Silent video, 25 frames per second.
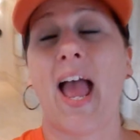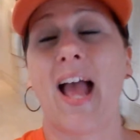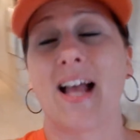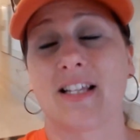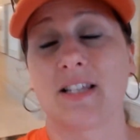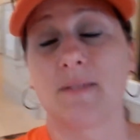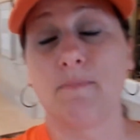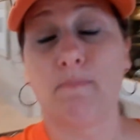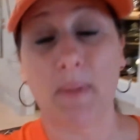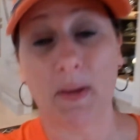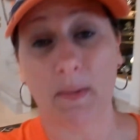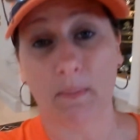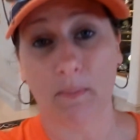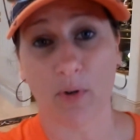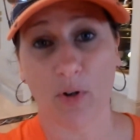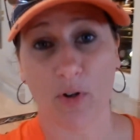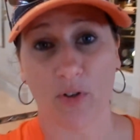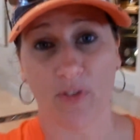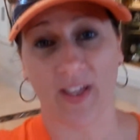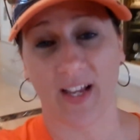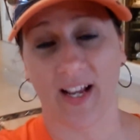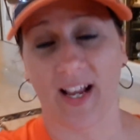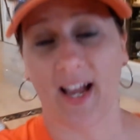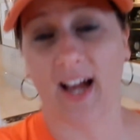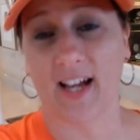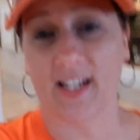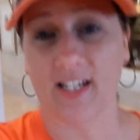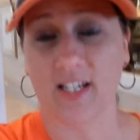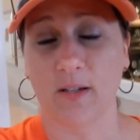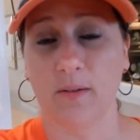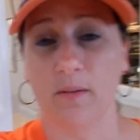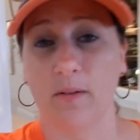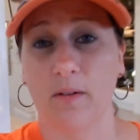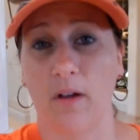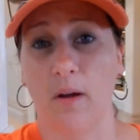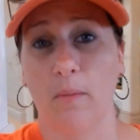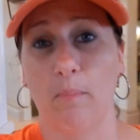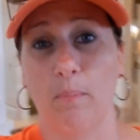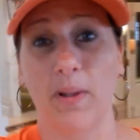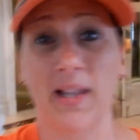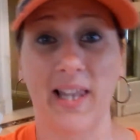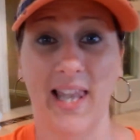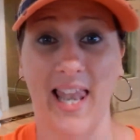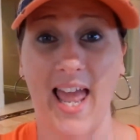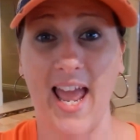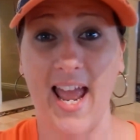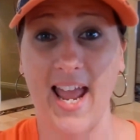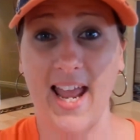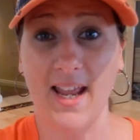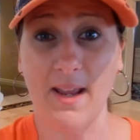cast member that got to
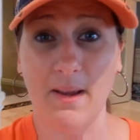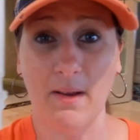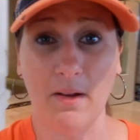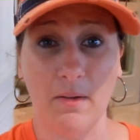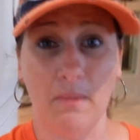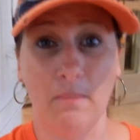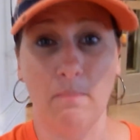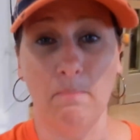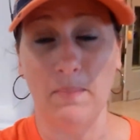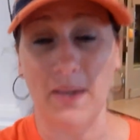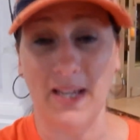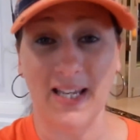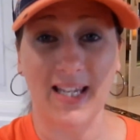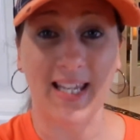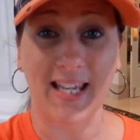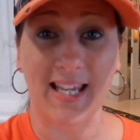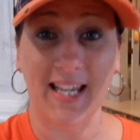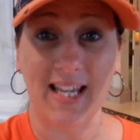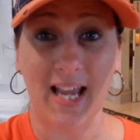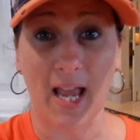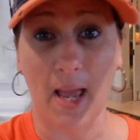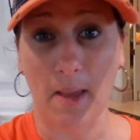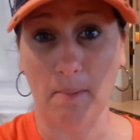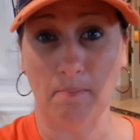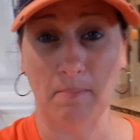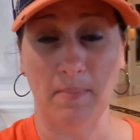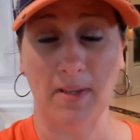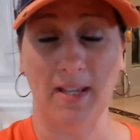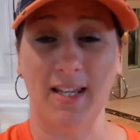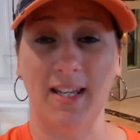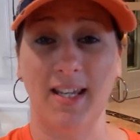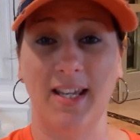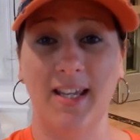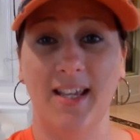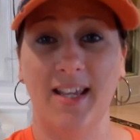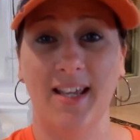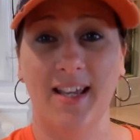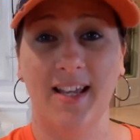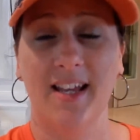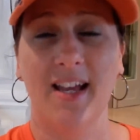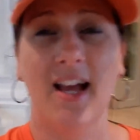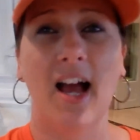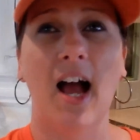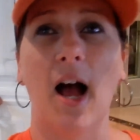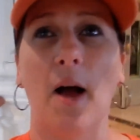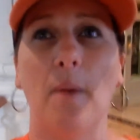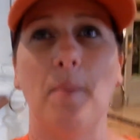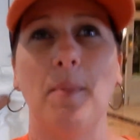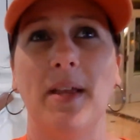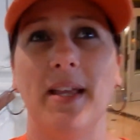play Mickey and Minnie?
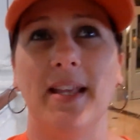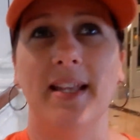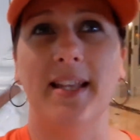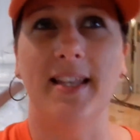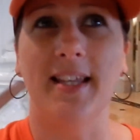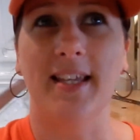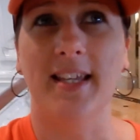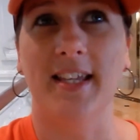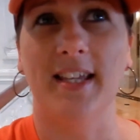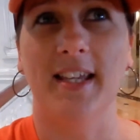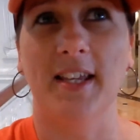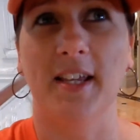I mean,